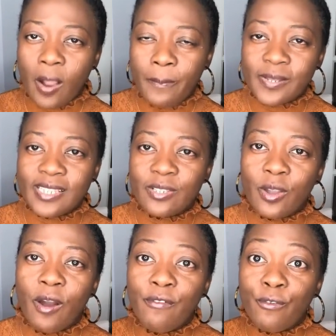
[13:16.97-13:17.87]
opposite
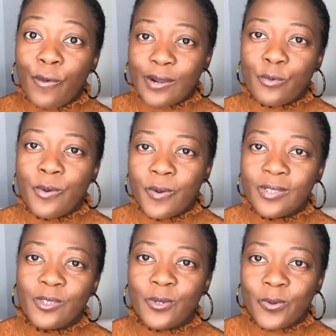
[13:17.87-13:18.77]
of what we
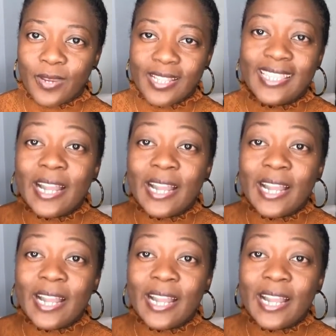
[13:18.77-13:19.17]
want to create.